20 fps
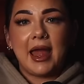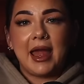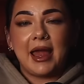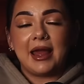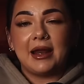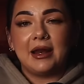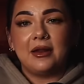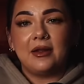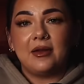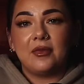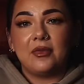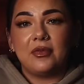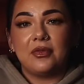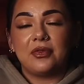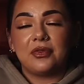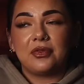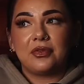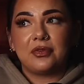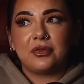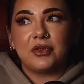And
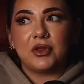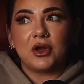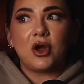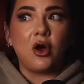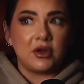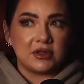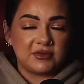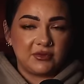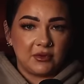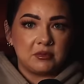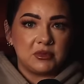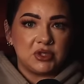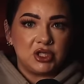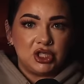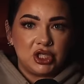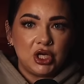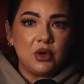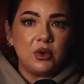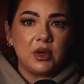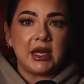the calls from
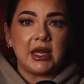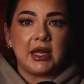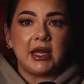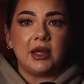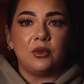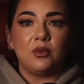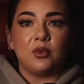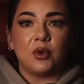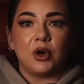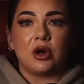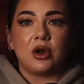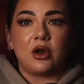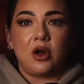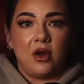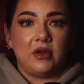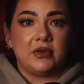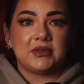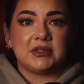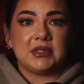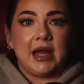Judy were
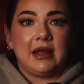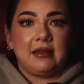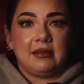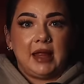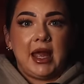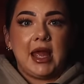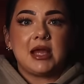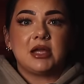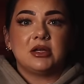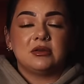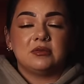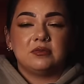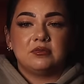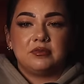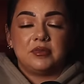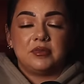calls that, like,